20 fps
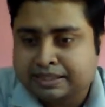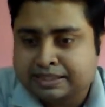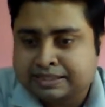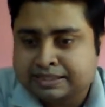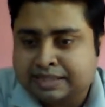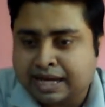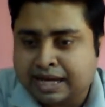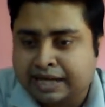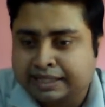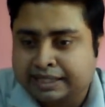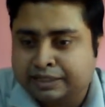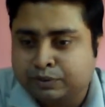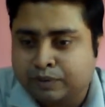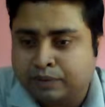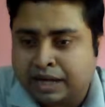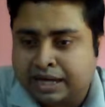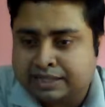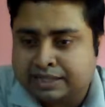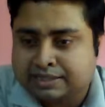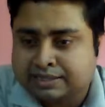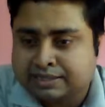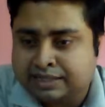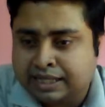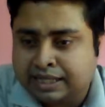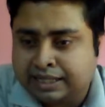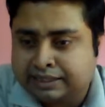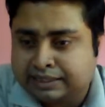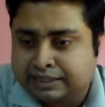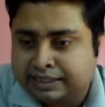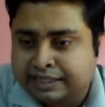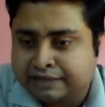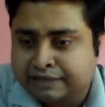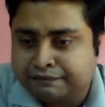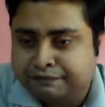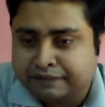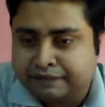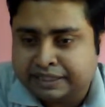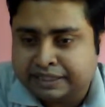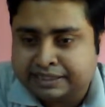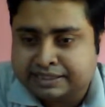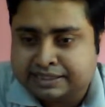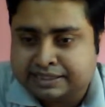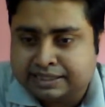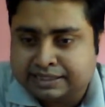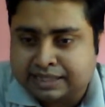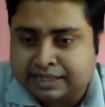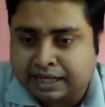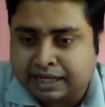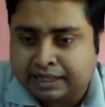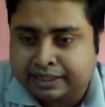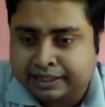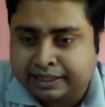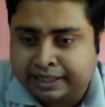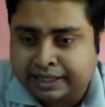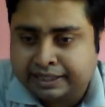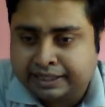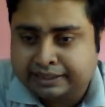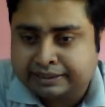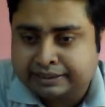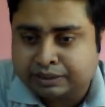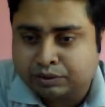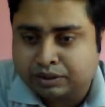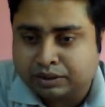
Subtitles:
Sir, you asked that if it is 100